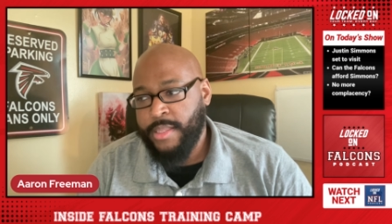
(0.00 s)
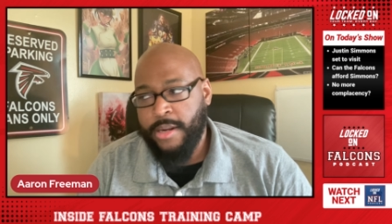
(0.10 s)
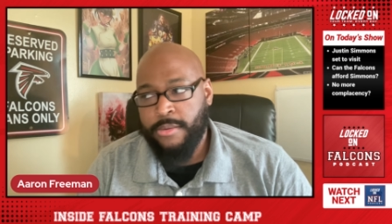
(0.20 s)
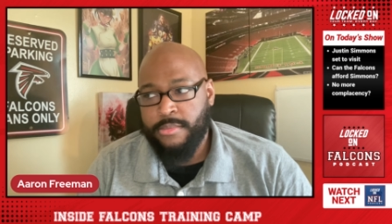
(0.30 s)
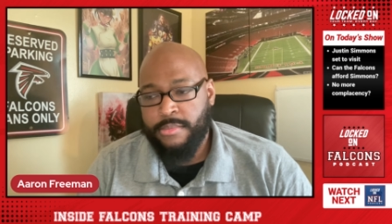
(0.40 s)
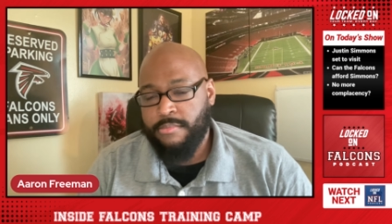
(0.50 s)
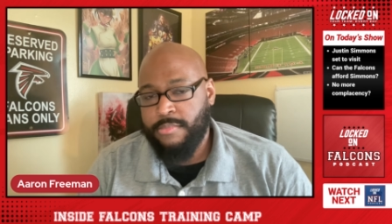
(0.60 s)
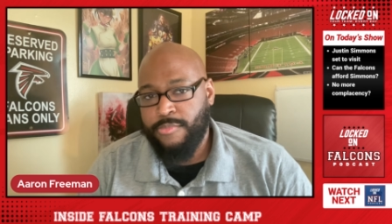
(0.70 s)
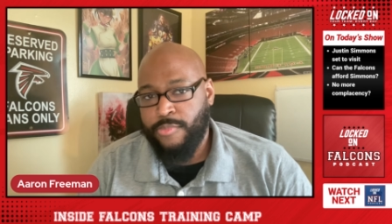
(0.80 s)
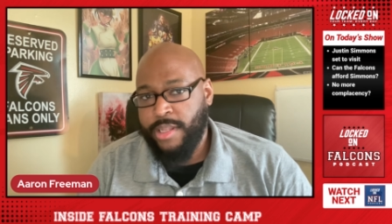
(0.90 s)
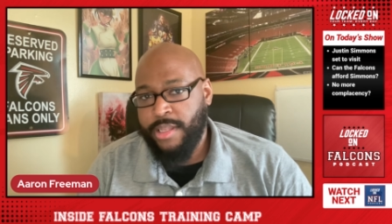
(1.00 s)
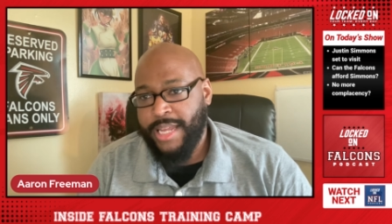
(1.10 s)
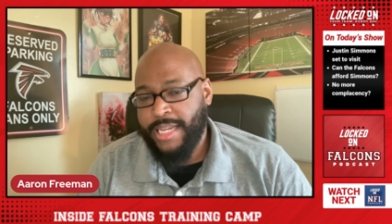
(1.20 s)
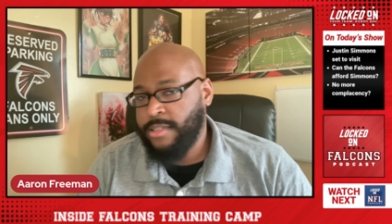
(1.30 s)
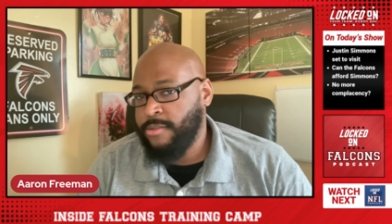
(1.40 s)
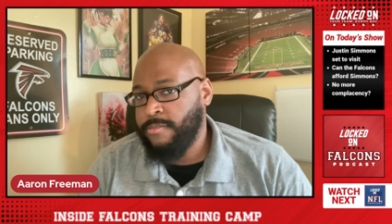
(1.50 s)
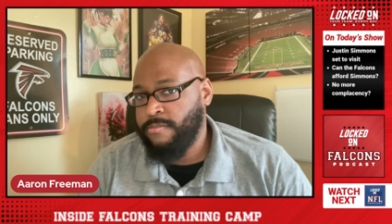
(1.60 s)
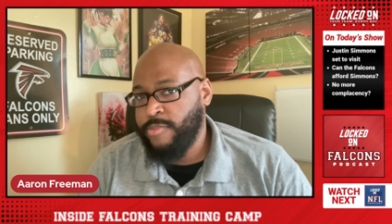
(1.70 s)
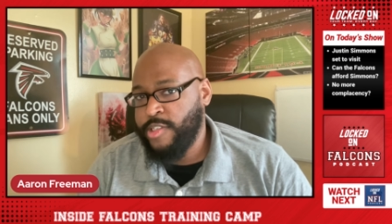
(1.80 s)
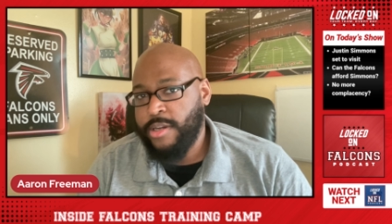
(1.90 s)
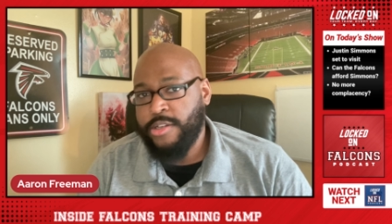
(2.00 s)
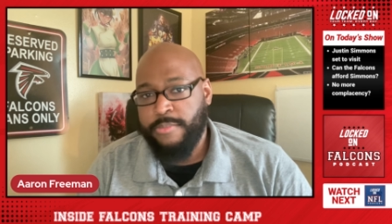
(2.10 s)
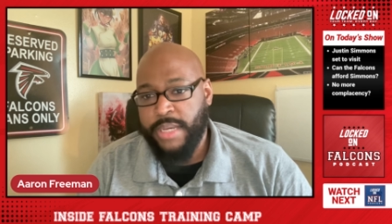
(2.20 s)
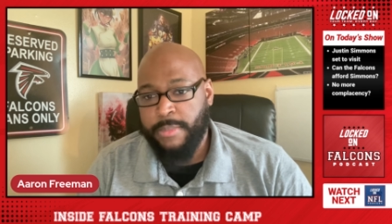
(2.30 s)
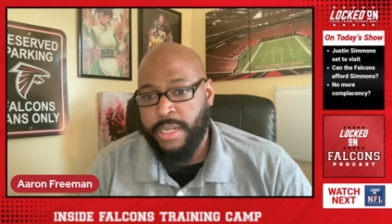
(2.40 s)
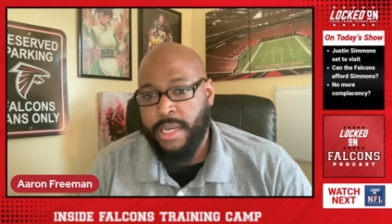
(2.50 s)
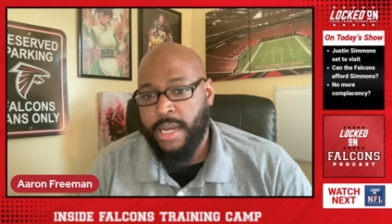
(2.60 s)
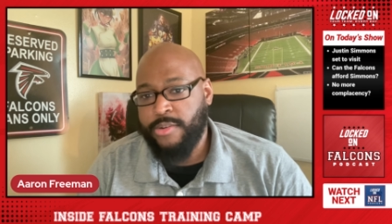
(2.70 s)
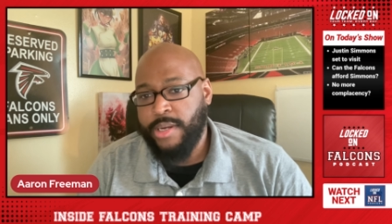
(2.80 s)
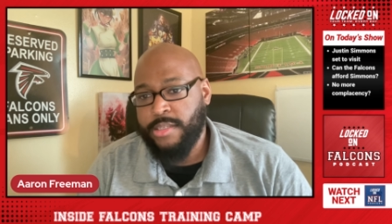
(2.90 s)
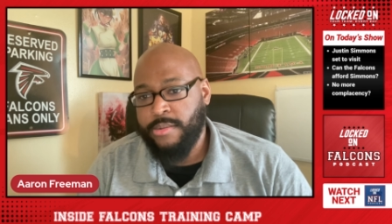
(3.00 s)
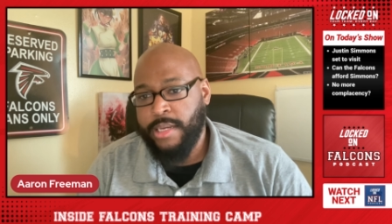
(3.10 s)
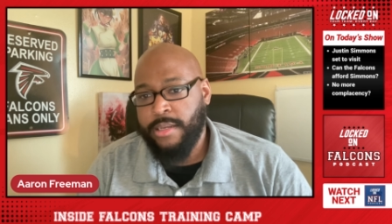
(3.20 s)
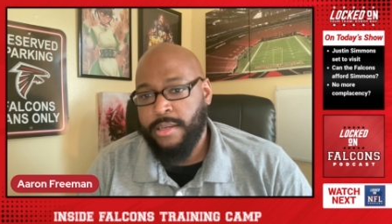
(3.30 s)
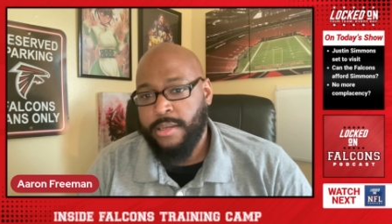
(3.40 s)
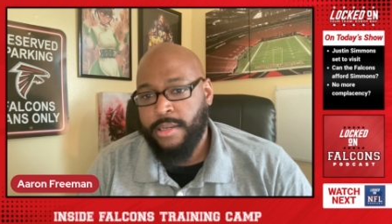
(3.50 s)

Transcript: They don't really like to restructure big money contracts, right?